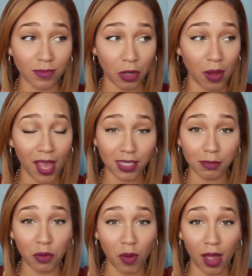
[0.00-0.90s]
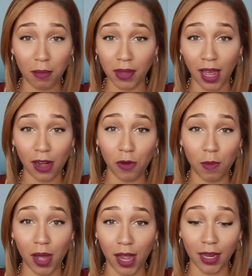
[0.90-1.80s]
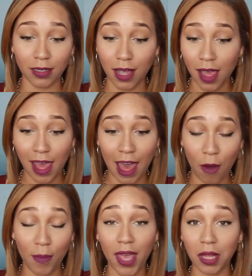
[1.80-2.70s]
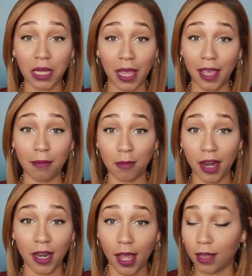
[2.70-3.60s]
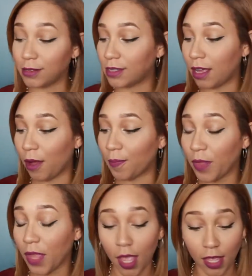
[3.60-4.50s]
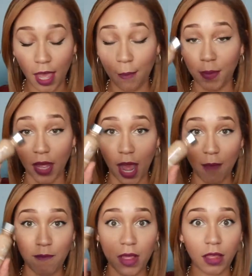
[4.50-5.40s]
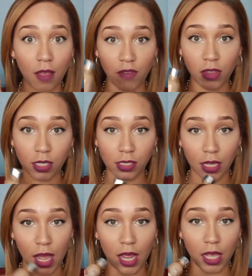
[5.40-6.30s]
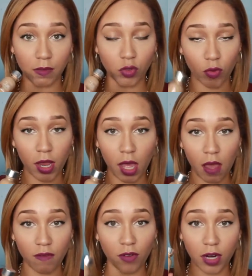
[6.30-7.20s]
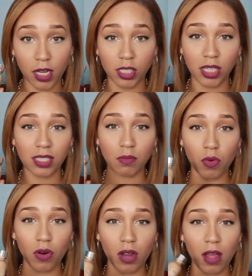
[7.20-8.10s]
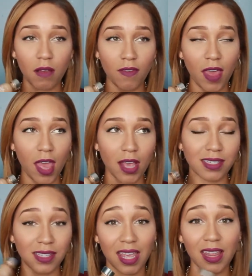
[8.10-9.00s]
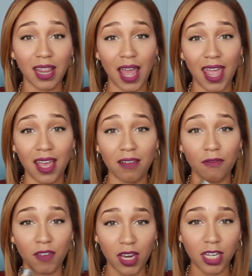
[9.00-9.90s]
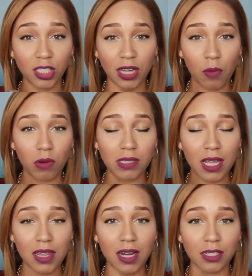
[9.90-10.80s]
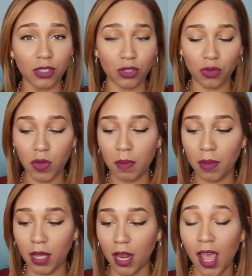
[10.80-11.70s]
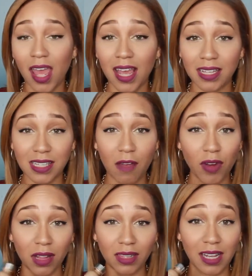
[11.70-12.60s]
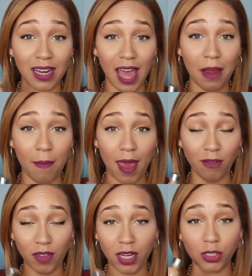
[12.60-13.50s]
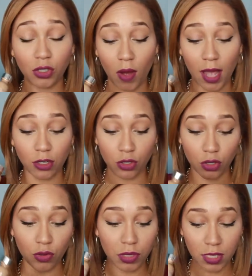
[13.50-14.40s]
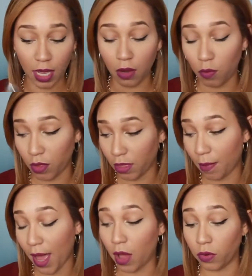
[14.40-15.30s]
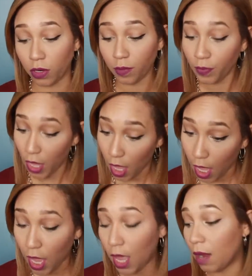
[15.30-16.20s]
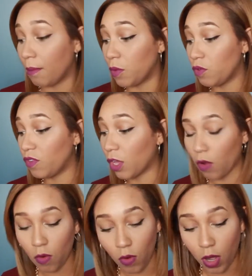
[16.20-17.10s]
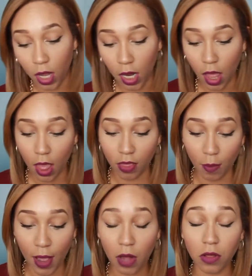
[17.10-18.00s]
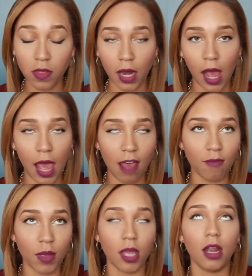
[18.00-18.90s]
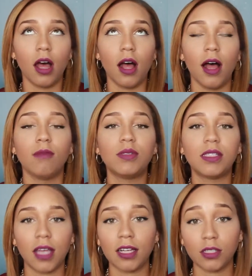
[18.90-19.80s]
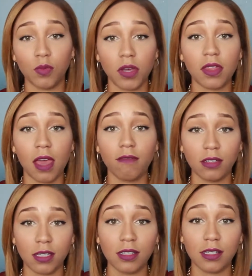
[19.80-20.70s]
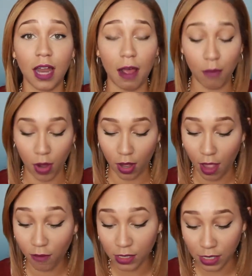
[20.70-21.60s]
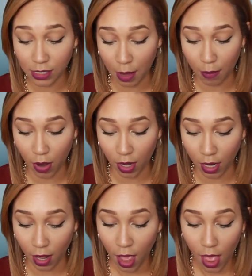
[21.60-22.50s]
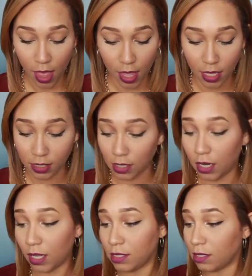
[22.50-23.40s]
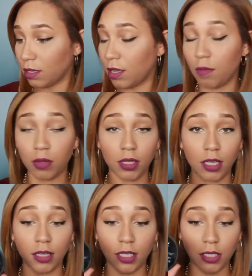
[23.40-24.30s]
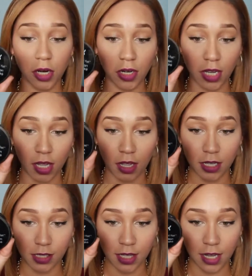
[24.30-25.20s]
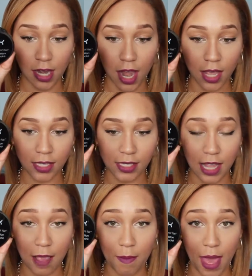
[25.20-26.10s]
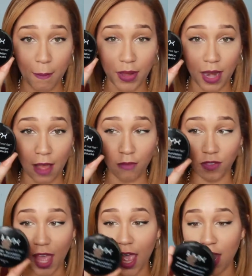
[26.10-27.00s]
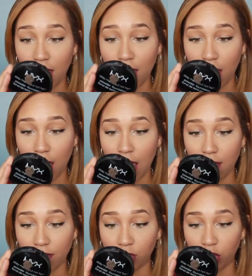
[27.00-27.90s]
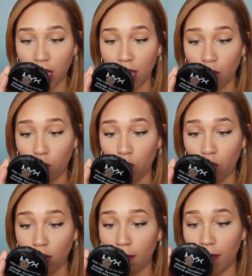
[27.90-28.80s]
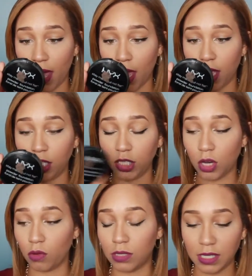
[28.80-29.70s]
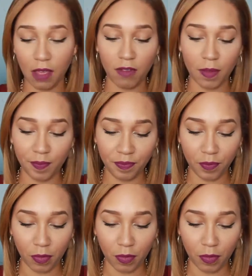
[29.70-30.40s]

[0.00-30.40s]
Don't ask me why, but I don't mind how pale I am right now. So yeah, but I've been loving this a lot. It gives great coverage. It's more of a skin-like finish. I won't say that it's dewy, but it's definitely not a matte finish. So I do set it with a powder. And moving on, the powder that I have been obsessed with ever since I bought it is, and it's completely dirty, is the NYX Stay Matte But Not Flat, and I have the shade Warm Beige 07.